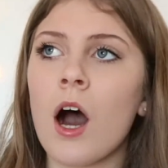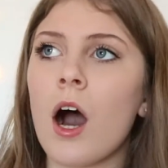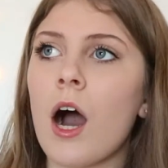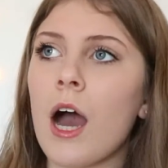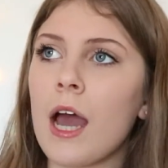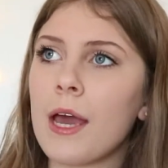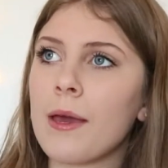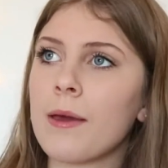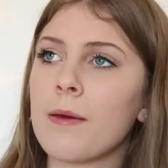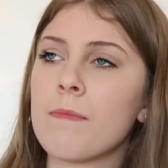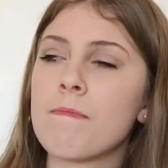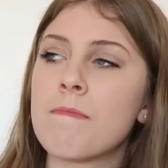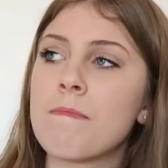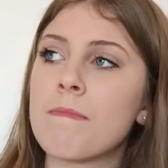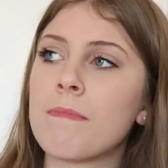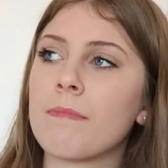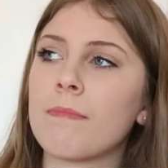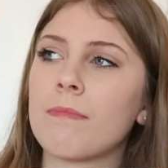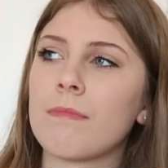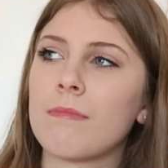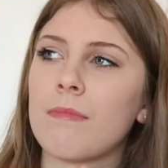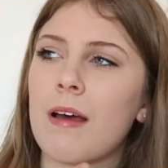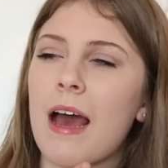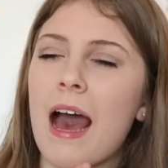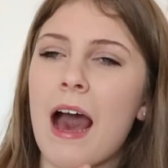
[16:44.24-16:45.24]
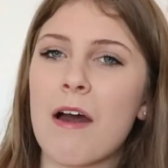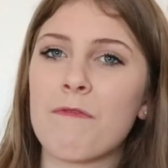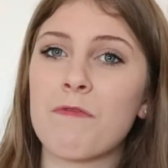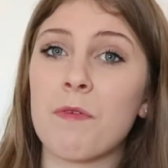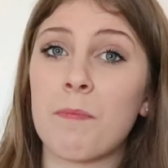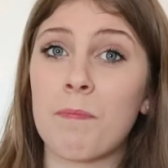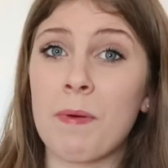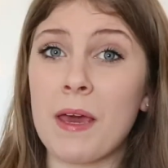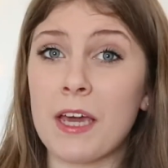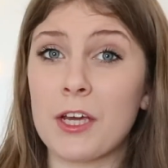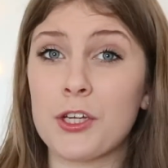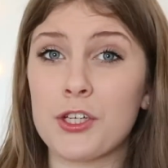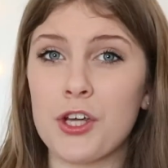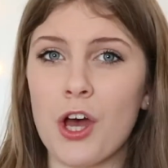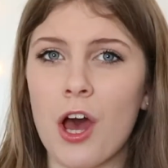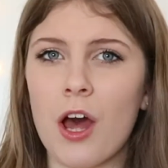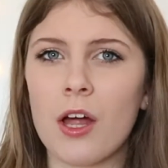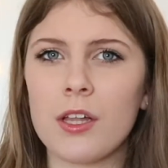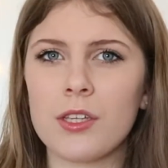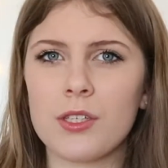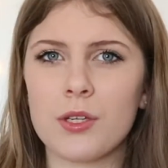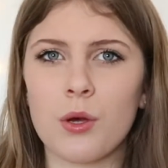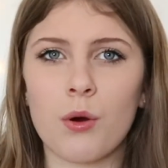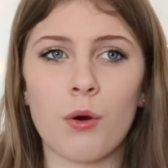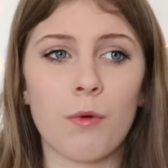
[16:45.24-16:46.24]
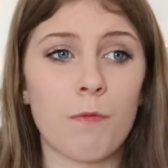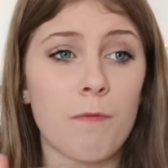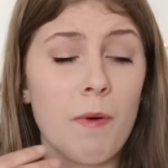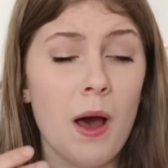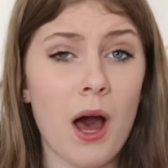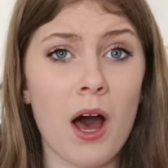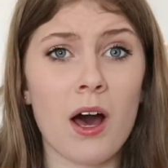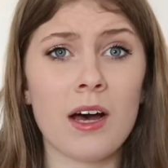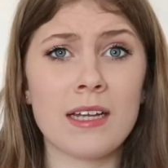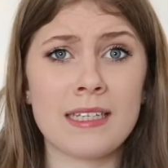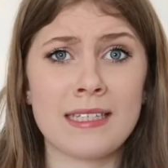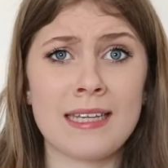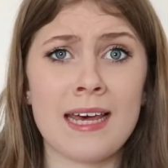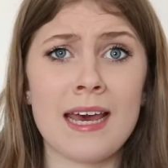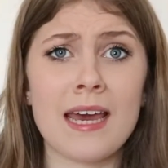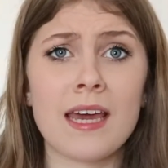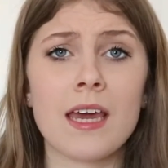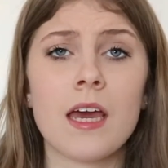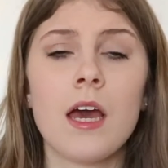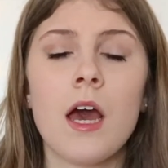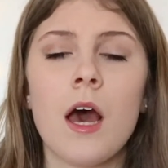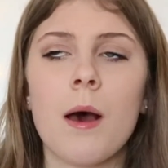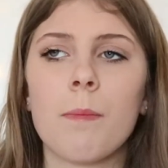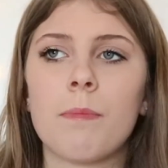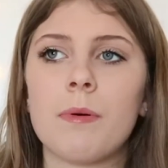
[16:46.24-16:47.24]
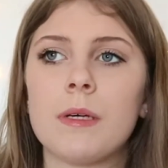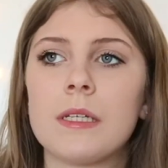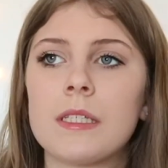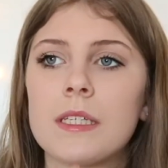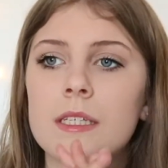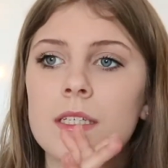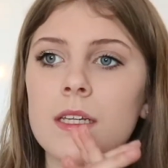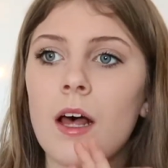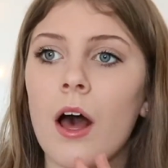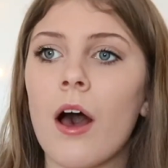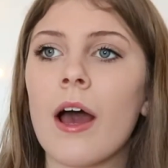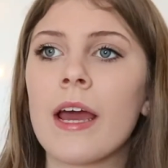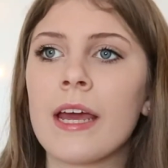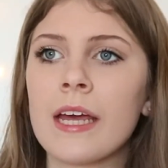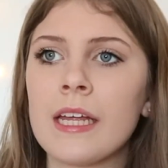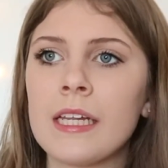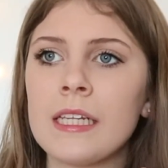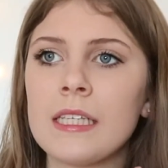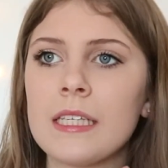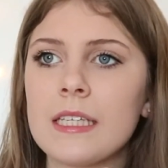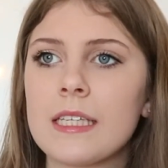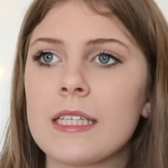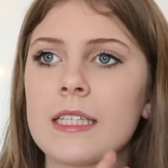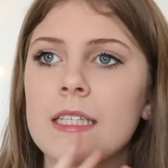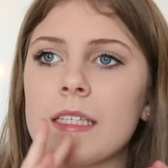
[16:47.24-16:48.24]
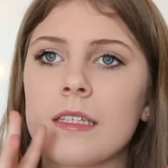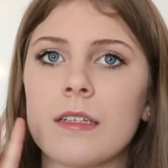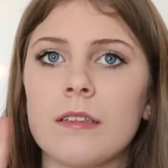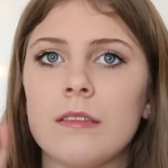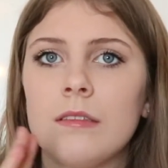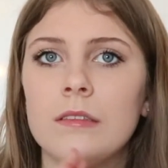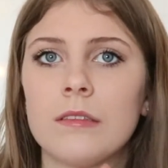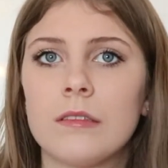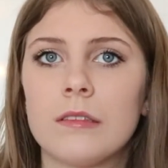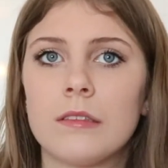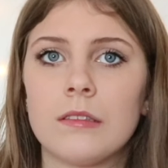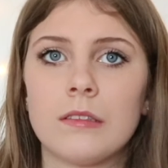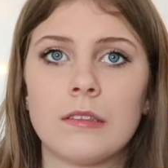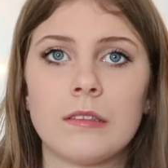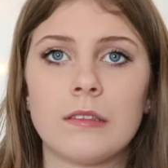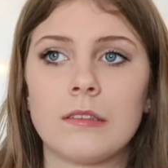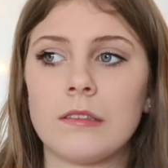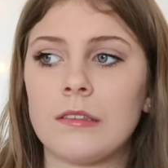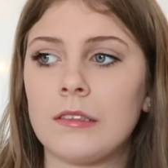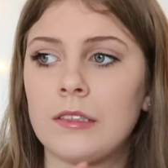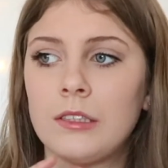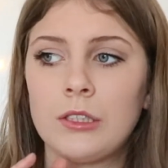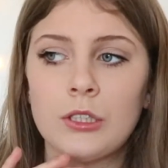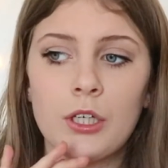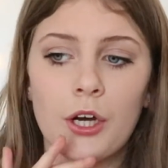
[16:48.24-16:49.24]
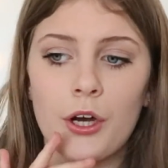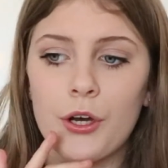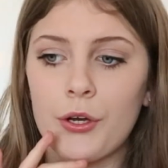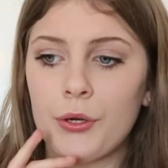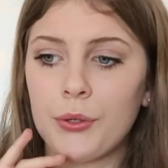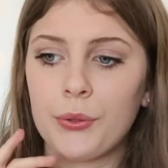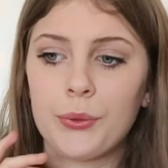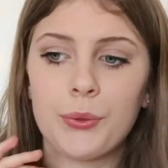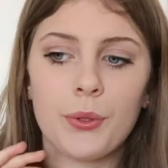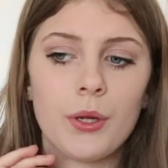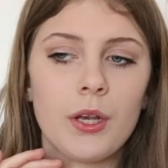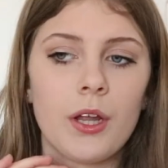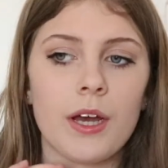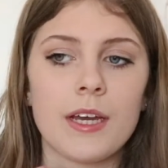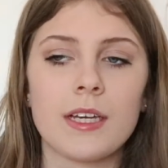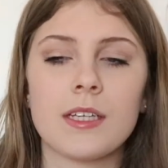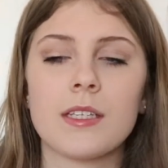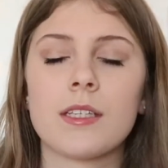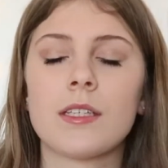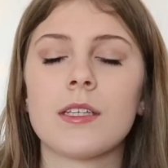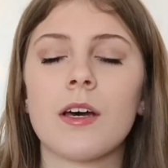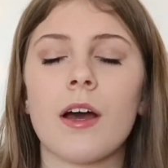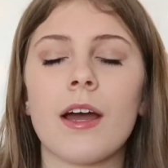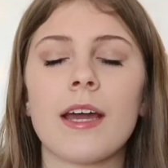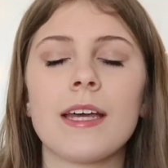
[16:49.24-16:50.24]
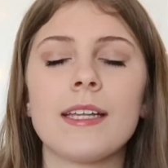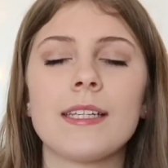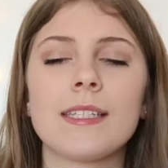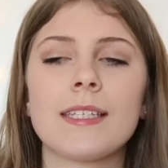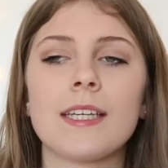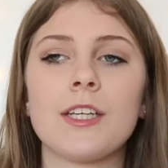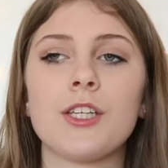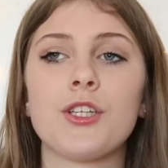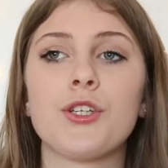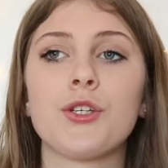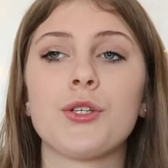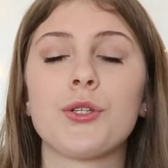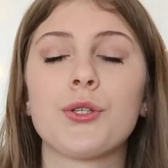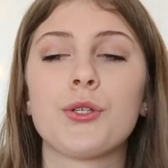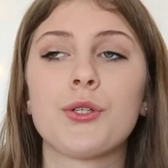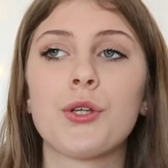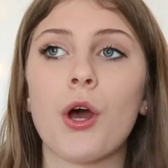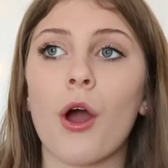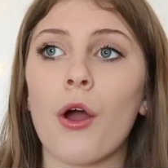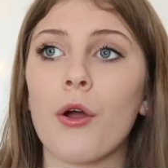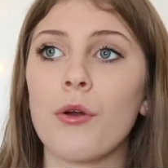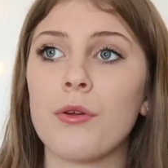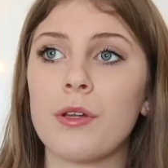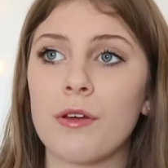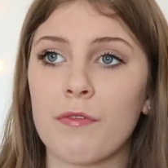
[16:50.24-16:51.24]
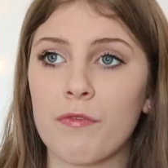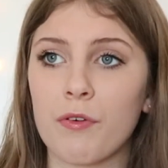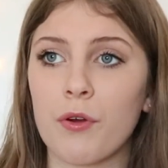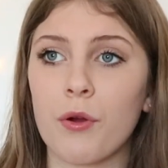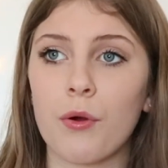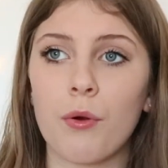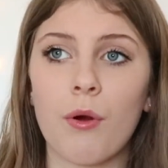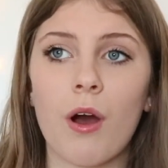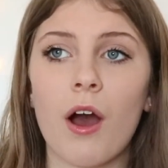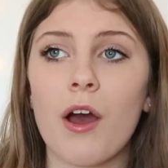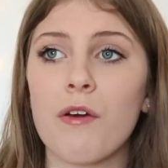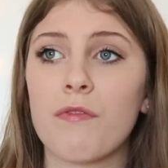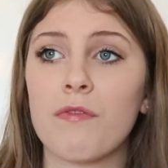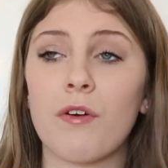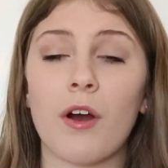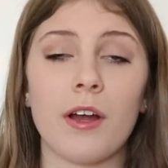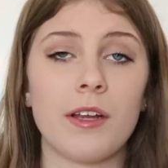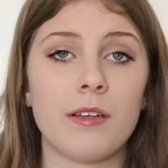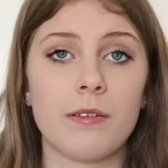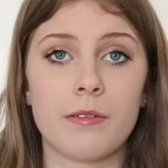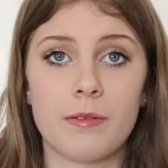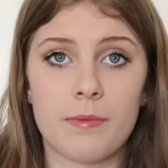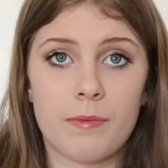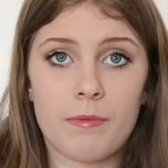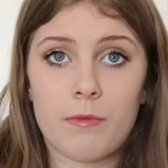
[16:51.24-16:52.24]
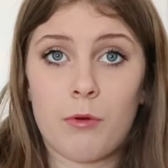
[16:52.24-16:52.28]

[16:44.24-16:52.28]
I have a big chance of passing, but science, oh no, like science is just so difficult. I find